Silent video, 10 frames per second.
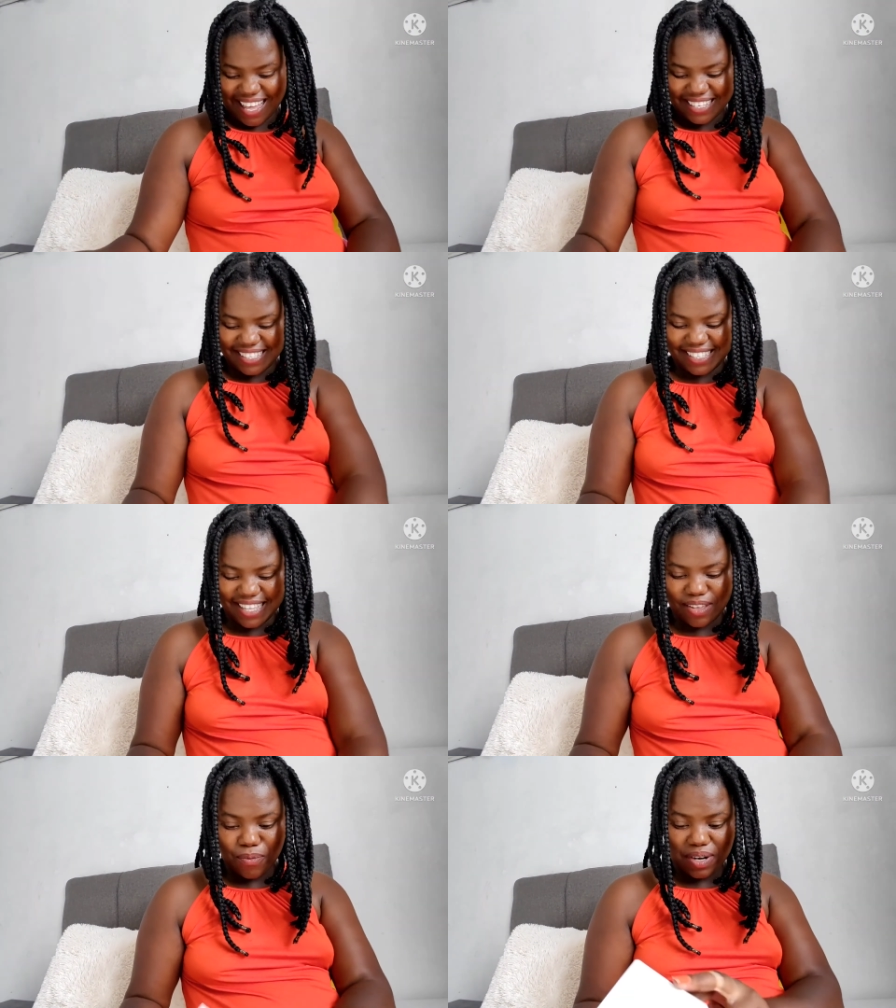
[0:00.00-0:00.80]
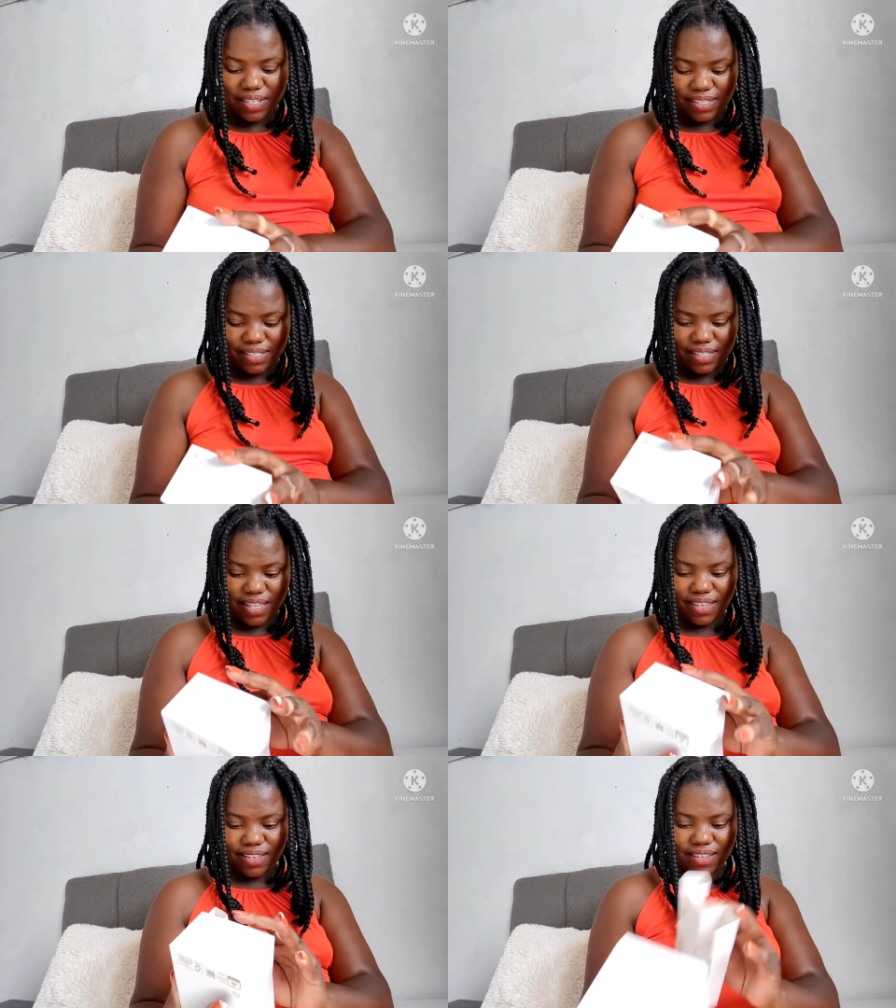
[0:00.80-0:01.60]
Yes. And then what else
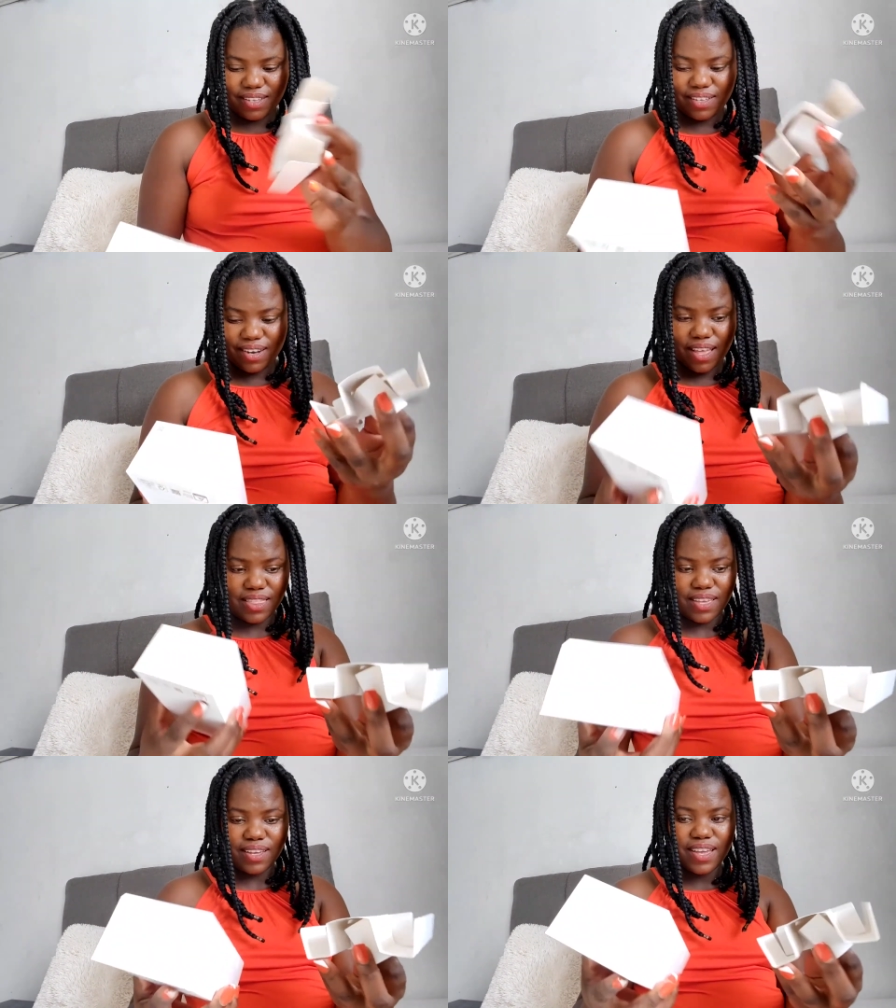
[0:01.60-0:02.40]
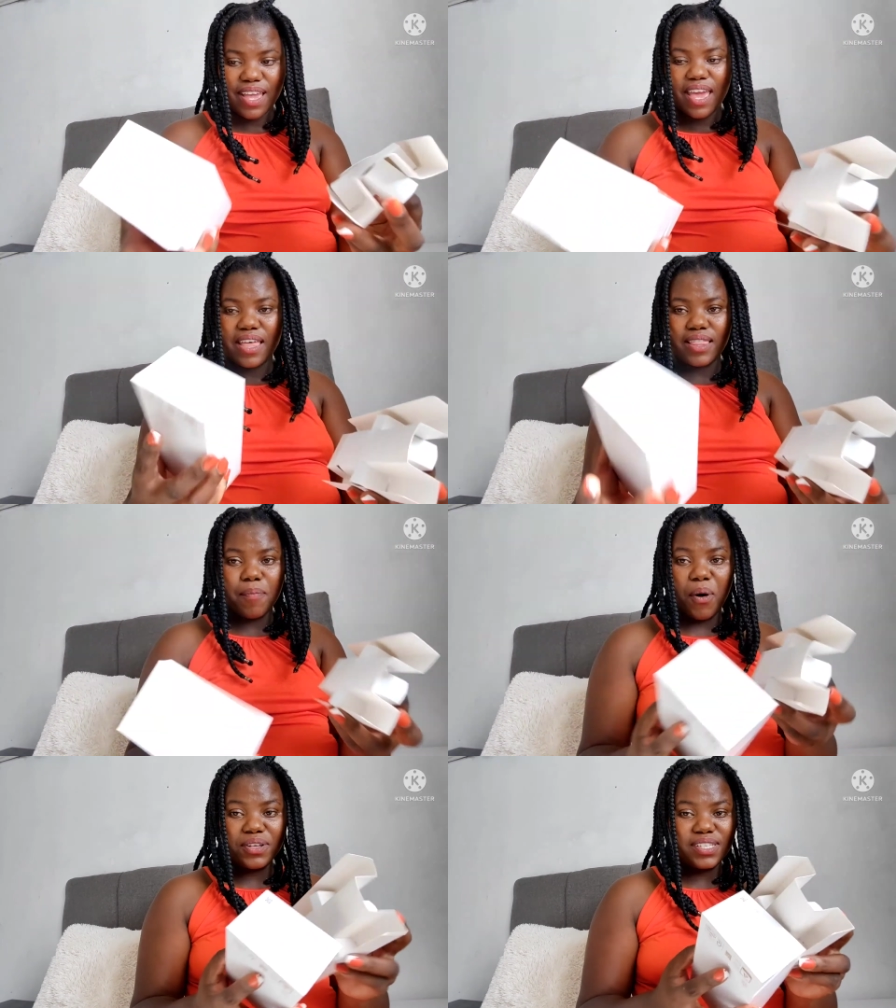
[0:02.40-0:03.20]
is there? Nothing.
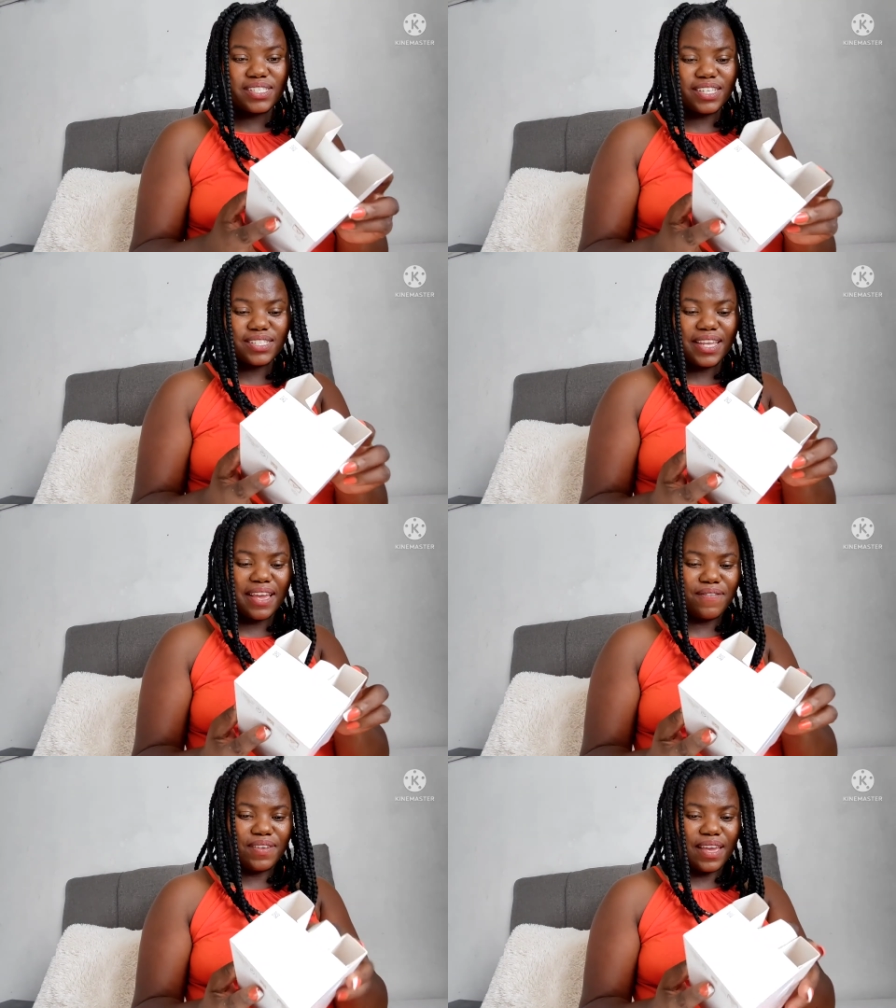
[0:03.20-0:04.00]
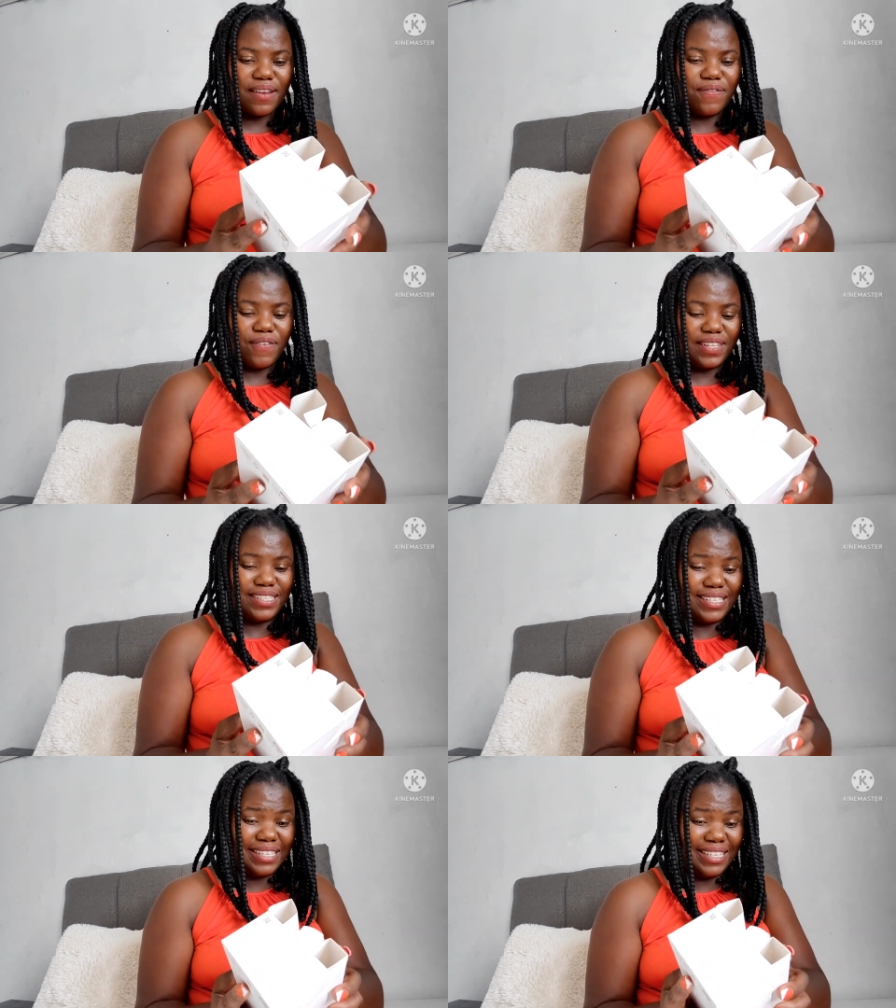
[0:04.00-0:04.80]
The box is just heavy and
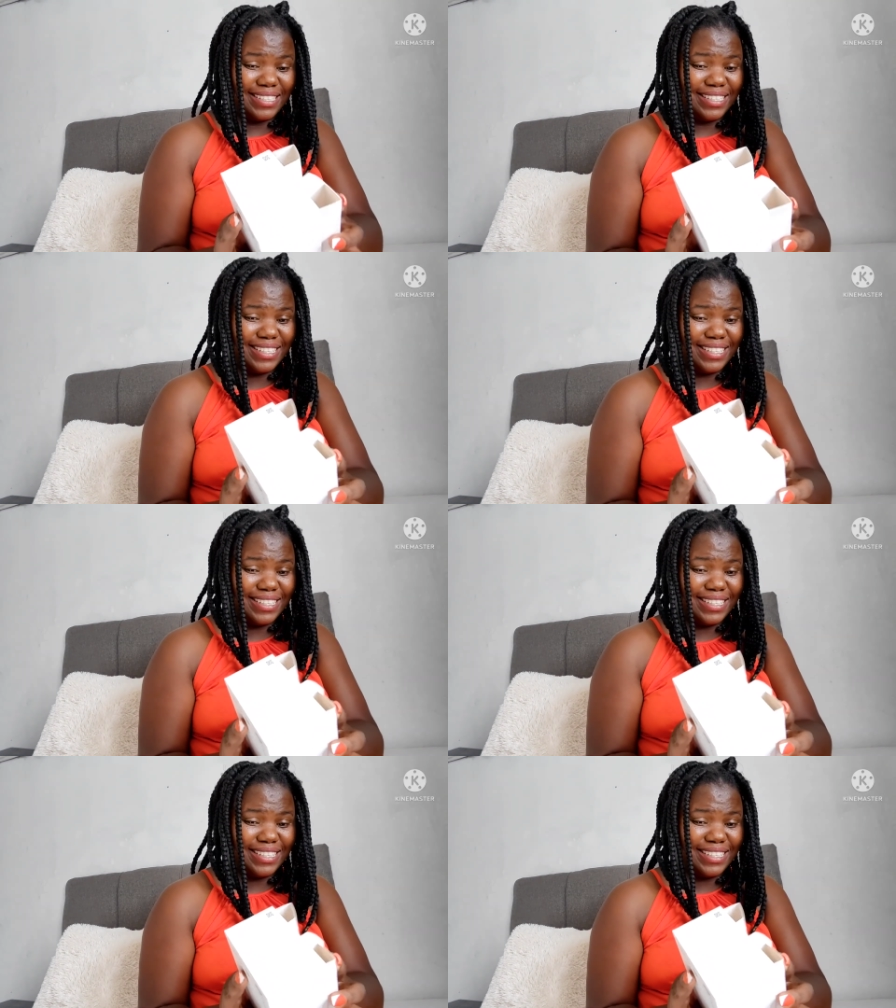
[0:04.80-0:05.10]
fancy.